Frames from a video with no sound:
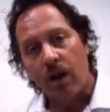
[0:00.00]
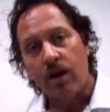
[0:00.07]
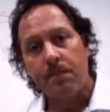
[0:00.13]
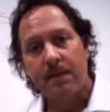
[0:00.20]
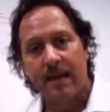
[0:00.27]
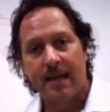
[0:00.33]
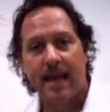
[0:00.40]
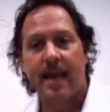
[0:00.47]
John
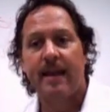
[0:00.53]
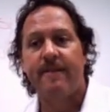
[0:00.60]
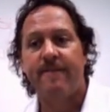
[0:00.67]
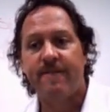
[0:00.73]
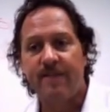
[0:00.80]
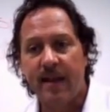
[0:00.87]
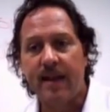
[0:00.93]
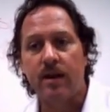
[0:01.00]

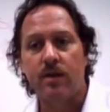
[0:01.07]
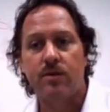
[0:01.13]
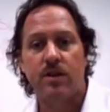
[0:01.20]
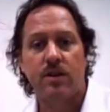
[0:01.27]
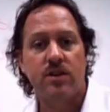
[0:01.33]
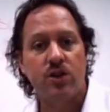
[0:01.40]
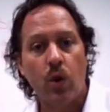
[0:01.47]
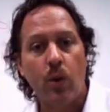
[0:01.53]
McCain failed
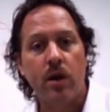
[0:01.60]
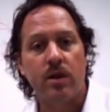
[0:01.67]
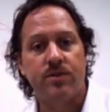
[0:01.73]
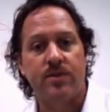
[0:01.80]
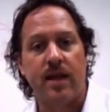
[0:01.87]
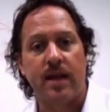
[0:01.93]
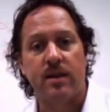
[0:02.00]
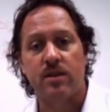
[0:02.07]
the soil
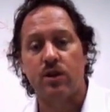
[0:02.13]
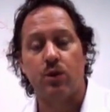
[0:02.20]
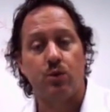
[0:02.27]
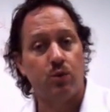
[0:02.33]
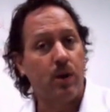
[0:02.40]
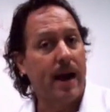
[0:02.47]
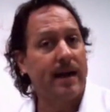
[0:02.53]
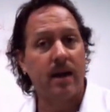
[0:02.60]
test
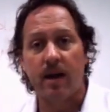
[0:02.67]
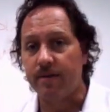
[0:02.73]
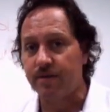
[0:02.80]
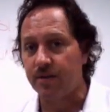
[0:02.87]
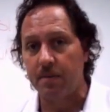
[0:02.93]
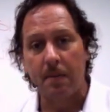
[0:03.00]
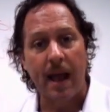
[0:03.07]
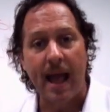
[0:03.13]
right off
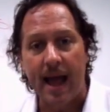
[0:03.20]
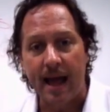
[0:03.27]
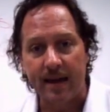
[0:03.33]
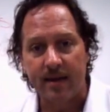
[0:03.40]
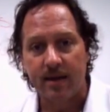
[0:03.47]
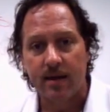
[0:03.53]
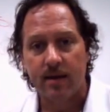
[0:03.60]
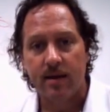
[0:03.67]
the
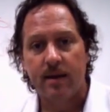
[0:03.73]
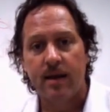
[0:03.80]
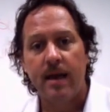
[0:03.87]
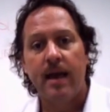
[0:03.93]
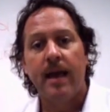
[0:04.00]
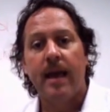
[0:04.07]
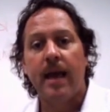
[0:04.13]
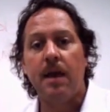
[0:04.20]
bat.
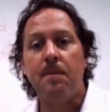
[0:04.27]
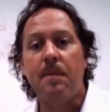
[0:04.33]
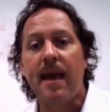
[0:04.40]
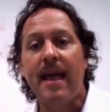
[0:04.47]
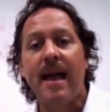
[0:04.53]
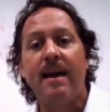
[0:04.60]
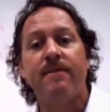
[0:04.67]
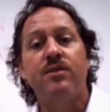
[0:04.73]
He may
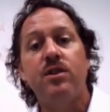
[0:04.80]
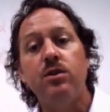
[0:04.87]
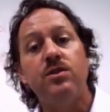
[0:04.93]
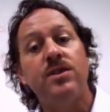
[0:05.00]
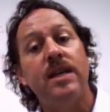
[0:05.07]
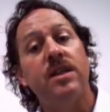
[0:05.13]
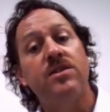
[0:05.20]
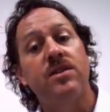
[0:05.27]
have two
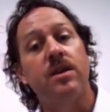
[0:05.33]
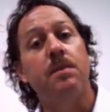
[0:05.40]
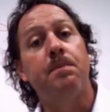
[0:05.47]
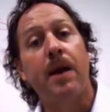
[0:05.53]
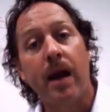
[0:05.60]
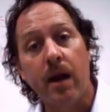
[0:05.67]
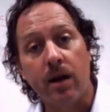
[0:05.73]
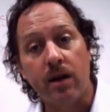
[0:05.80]
citizen
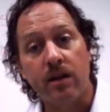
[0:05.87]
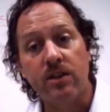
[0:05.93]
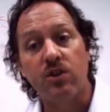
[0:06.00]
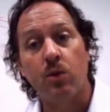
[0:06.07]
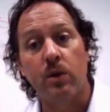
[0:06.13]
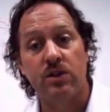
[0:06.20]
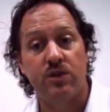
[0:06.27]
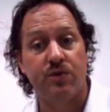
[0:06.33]
parents
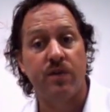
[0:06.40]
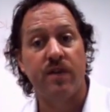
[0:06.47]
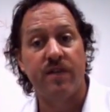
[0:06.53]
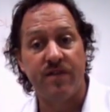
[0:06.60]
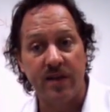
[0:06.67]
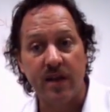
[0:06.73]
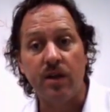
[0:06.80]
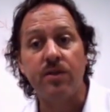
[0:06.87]
which
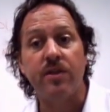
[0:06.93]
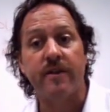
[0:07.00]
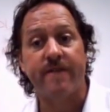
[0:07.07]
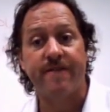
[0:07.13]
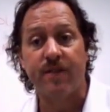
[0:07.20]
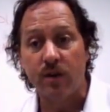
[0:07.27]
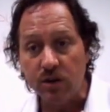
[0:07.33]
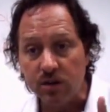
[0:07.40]
fulfilled the
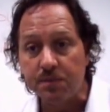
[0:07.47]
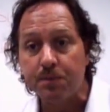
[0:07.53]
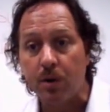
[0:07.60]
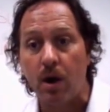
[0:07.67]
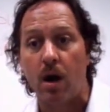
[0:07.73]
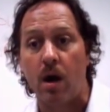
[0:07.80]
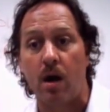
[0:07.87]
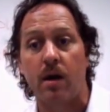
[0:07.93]
first
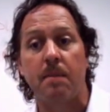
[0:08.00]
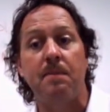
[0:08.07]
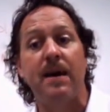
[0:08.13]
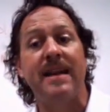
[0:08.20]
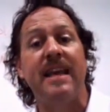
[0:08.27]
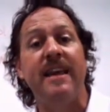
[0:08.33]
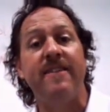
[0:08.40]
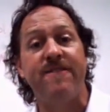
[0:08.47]
prong,
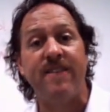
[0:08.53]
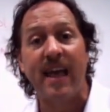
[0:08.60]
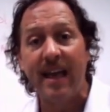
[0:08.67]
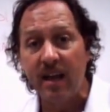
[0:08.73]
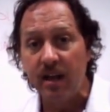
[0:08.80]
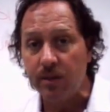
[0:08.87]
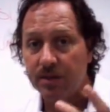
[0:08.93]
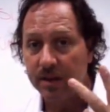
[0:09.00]
but he
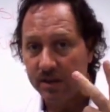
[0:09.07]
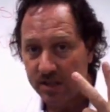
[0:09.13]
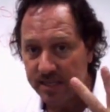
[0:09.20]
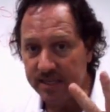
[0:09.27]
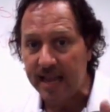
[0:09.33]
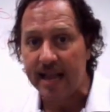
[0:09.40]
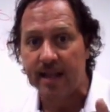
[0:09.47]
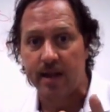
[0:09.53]
failed the
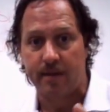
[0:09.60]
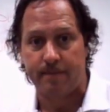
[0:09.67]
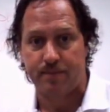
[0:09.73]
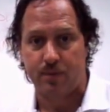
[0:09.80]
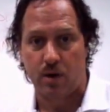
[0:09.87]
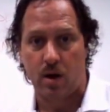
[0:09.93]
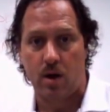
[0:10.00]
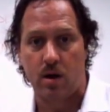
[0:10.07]
second
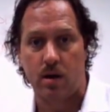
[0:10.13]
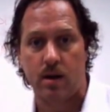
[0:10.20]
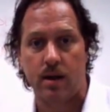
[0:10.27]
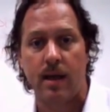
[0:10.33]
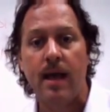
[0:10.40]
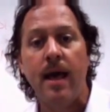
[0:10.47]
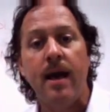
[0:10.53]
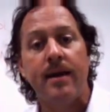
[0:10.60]
prong.
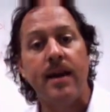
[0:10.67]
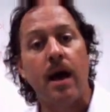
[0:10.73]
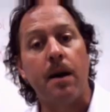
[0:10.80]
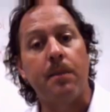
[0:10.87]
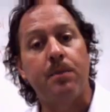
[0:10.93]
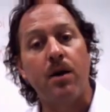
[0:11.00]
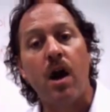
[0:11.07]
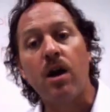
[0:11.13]

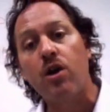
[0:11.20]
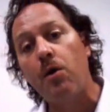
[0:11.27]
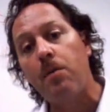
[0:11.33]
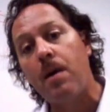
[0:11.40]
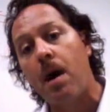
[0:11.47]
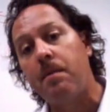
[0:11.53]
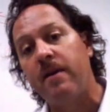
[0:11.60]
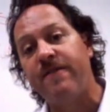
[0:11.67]
Now, Barack
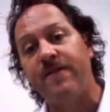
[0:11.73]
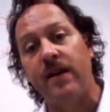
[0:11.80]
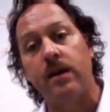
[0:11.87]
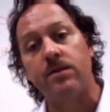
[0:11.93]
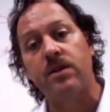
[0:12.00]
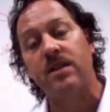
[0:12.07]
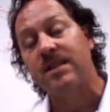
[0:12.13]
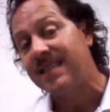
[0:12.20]
Obama
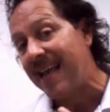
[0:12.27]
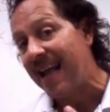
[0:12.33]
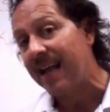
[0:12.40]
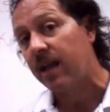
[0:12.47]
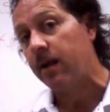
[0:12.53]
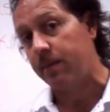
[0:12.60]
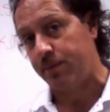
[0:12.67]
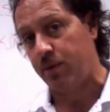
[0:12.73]
failed the
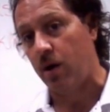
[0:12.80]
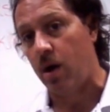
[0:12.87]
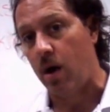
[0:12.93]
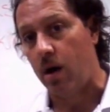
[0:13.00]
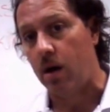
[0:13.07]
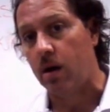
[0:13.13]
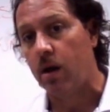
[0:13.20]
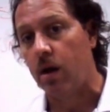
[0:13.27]
second
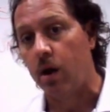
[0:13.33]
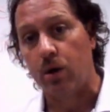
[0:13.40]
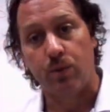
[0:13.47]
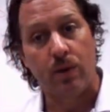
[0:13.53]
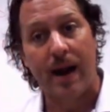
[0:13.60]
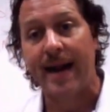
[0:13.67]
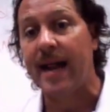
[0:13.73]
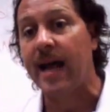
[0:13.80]
prong
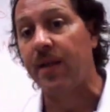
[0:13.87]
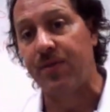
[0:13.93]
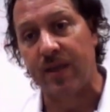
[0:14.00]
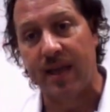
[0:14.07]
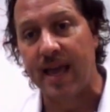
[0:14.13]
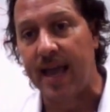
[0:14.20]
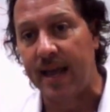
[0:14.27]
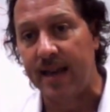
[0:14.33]
right out the
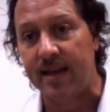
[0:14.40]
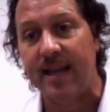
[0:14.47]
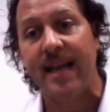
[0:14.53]
gate.